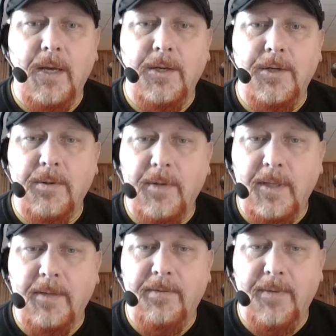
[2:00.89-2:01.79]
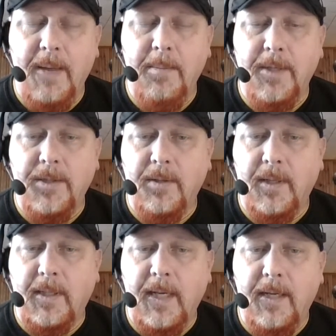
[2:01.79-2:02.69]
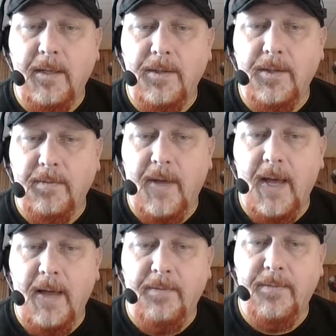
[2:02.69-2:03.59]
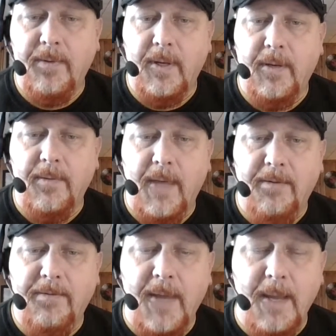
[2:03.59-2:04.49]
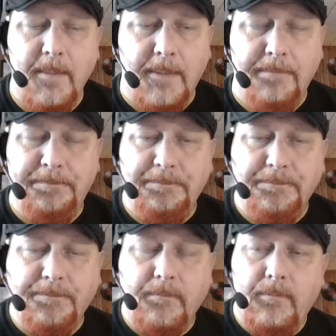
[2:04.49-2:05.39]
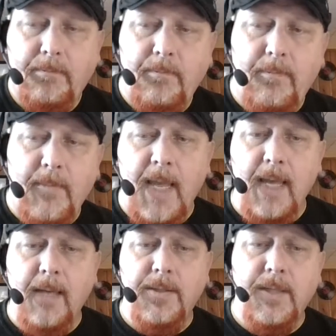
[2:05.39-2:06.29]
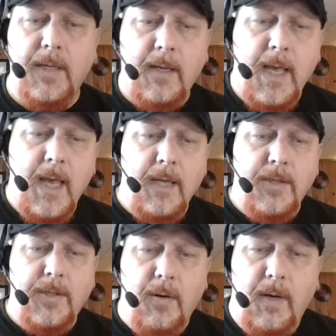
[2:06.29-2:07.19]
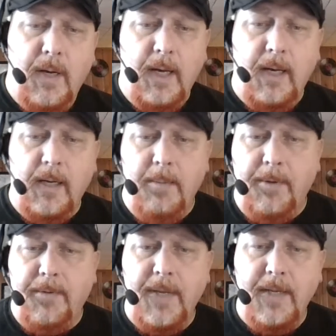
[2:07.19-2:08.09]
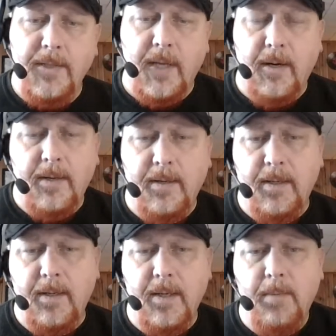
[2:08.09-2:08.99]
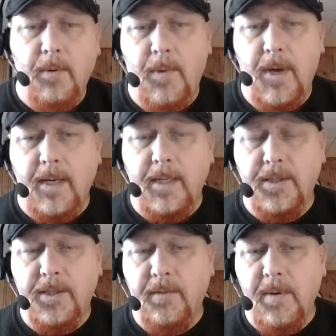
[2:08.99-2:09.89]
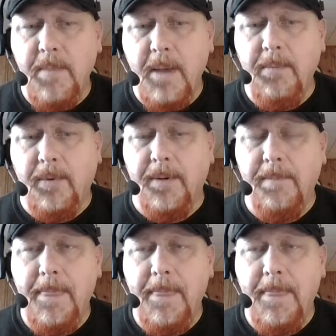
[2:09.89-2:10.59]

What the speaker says: during the famine so that they could survive that famine. And so a couple of things there. Number one is to remember